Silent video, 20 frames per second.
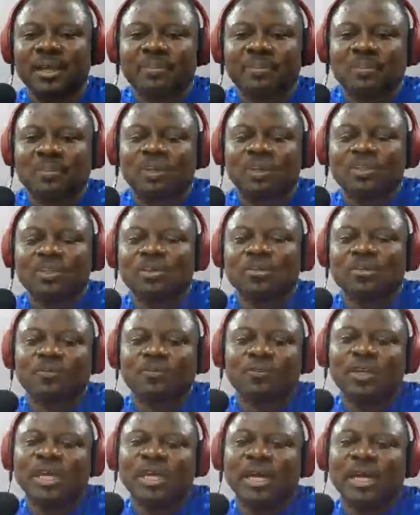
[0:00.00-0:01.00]
I'm going to
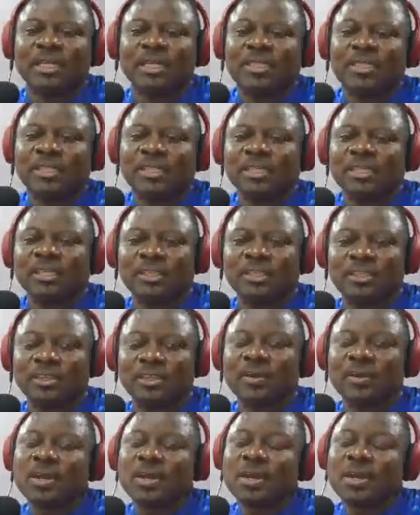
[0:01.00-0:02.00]
look for that
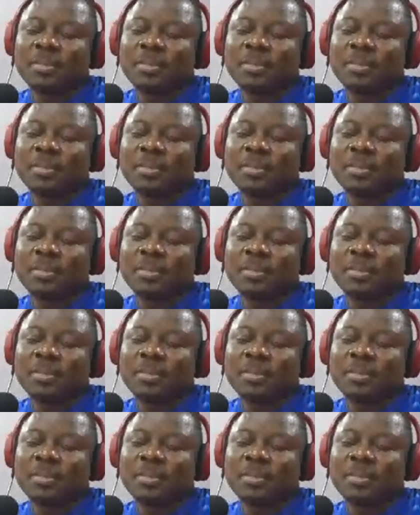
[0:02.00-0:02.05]
angel.